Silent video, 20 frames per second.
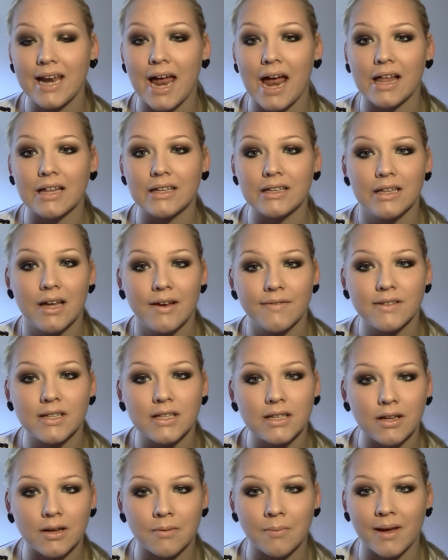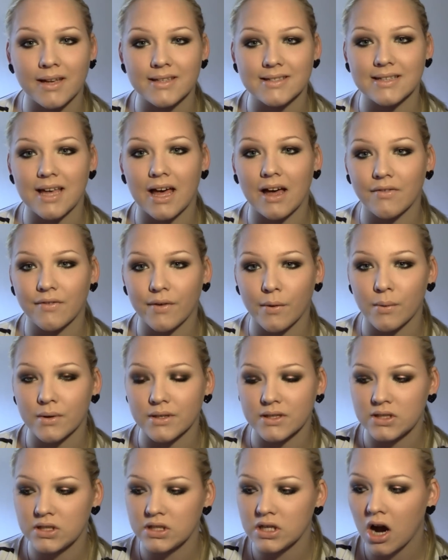I love the look myself. It
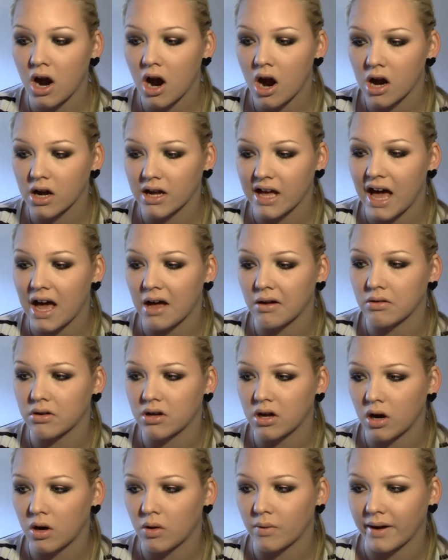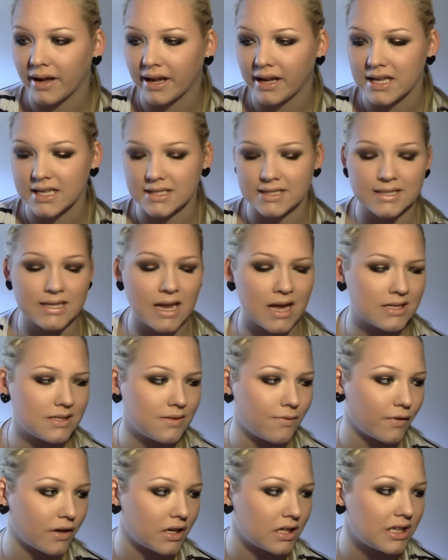was dark, outgoing, it's not,
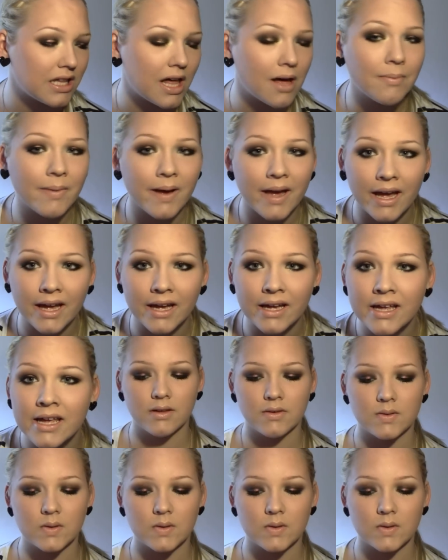it's for clubbing.